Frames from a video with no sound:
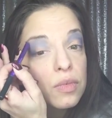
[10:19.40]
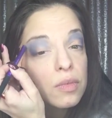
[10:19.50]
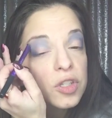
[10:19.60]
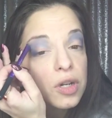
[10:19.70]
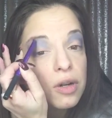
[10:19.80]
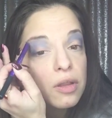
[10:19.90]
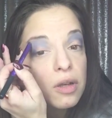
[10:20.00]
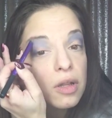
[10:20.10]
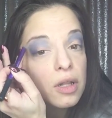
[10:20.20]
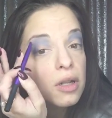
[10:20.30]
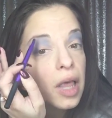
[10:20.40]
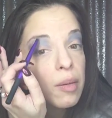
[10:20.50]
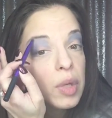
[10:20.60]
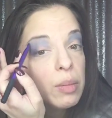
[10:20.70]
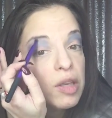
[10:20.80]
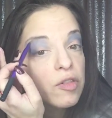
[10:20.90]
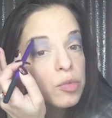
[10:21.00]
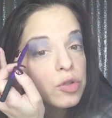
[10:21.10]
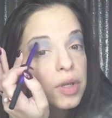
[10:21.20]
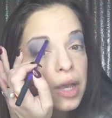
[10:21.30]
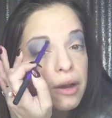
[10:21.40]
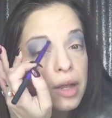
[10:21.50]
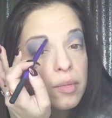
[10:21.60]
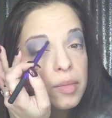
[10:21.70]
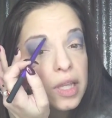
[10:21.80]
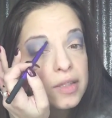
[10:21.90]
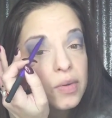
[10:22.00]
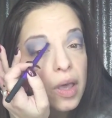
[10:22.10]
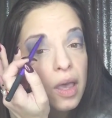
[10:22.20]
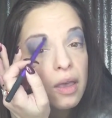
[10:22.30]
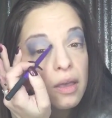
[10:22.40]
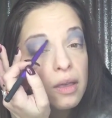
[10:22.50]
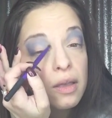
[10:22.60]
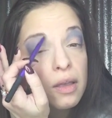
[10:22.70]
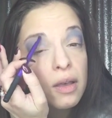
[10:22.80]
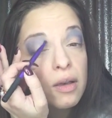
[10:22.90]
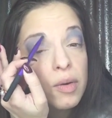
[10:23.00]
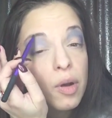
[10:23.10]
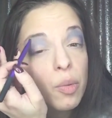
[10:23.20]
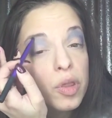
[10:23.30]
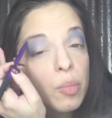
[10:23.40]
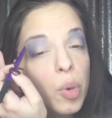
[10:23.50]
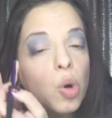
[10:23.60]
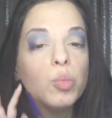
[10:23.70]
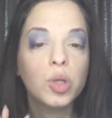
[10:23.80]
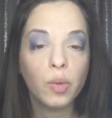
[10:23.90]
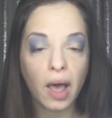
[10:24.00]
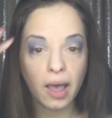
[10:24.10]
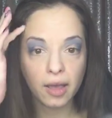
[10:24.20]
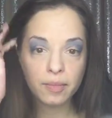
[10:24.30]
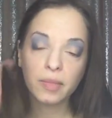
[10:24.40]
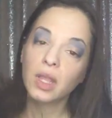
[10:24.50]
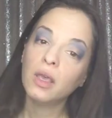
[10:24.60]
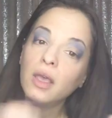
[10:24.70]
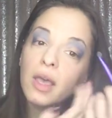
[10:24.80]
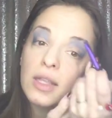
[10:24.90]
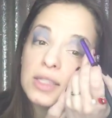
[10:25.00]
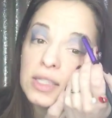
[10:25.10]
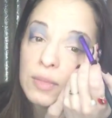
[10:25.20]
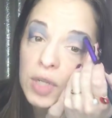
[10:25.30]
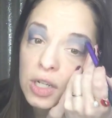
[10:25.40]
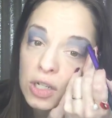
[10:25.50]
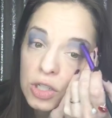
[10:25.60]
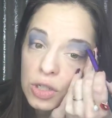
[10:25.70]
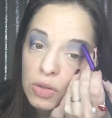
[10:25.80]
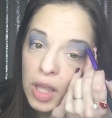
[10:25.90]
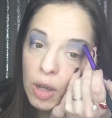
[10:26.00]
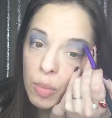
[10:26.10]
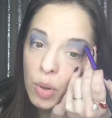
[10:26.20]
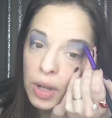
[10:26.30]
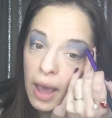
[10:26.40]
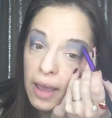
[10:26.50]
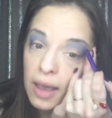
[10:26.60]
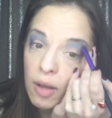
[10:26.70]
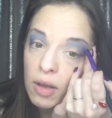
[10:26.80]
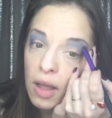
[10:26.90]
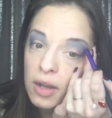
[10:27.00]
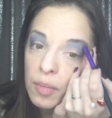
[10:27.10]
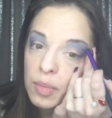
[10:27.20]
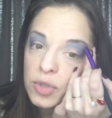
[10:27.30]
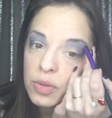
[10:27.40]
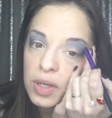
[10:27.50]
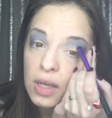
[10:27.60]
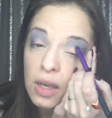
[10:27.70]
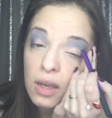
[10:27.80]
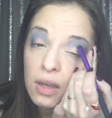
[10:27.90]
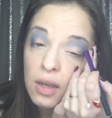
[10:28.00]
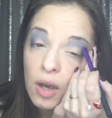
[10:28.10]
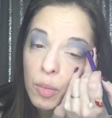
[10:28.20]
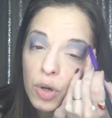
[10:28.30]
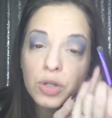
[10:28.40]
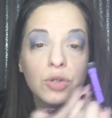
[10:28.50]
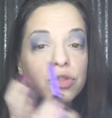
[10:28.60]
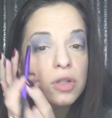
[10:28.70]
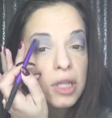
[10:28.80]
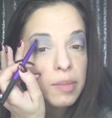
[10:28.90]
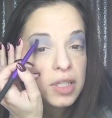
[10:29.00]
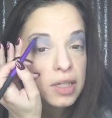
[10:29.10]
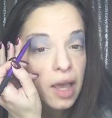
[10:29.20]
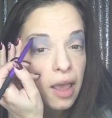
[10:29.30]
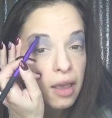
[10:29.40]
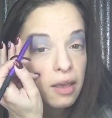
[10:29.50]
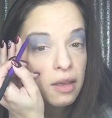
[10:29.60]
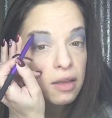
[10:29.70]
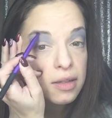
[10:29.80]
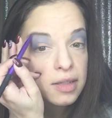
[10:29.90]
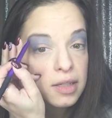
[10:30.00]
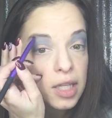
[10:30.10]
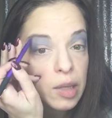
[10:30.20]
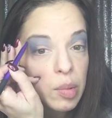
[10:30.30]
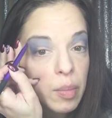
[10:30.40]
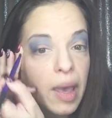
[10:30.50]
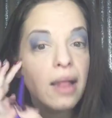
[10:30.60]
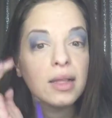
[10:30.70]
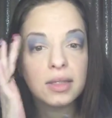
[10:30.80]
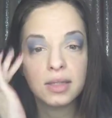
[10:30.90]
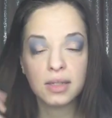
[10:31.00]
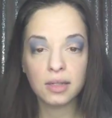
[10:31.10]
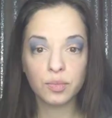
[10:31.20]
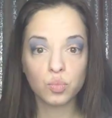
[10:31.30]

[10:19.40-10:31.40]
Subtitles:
I'm starting to look a little like Mimi from Drew Carey, but that's okay. Going with a bold blue eye. And since I'm going to do like a bold eye, I'll end up doing a more neutral lip today to keep it balanced.